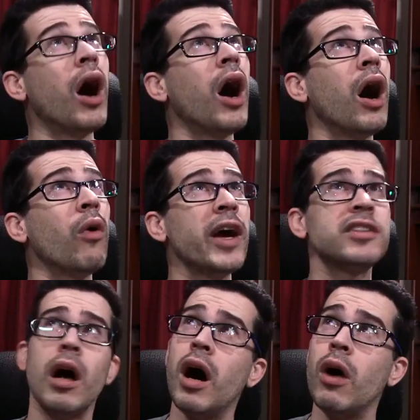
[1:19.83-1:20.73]

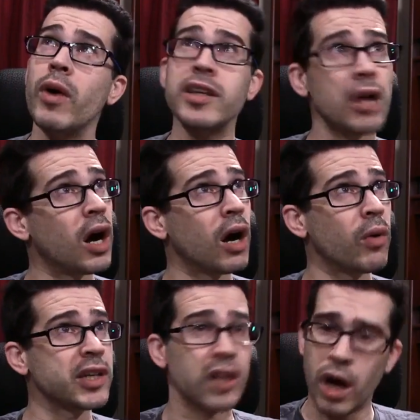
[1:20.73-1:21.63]
always, always,
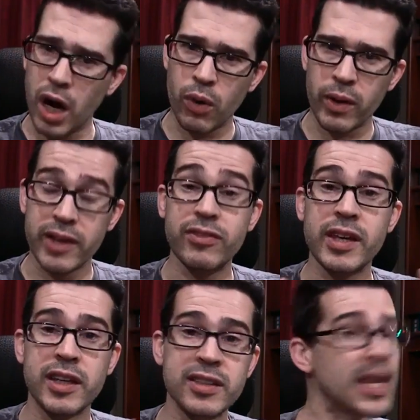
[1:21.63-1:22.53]
always, always
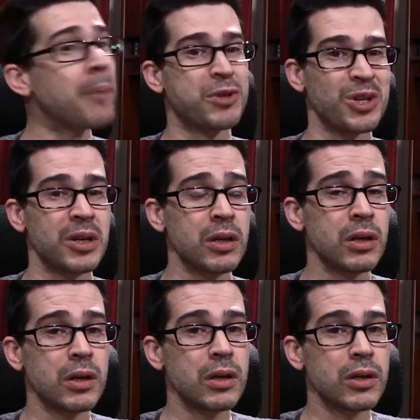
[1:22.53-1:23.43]
the
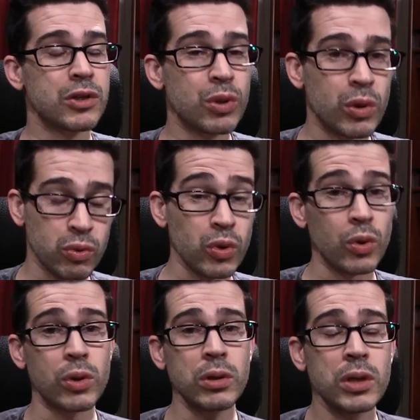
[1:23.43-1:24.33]
exception to a
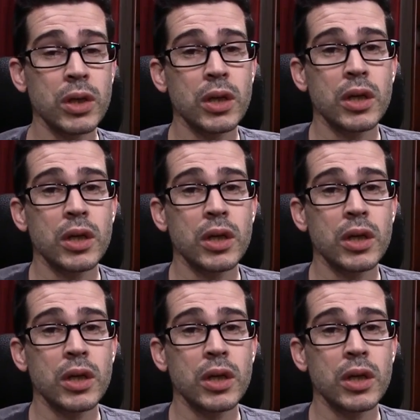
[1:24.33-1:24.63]
rule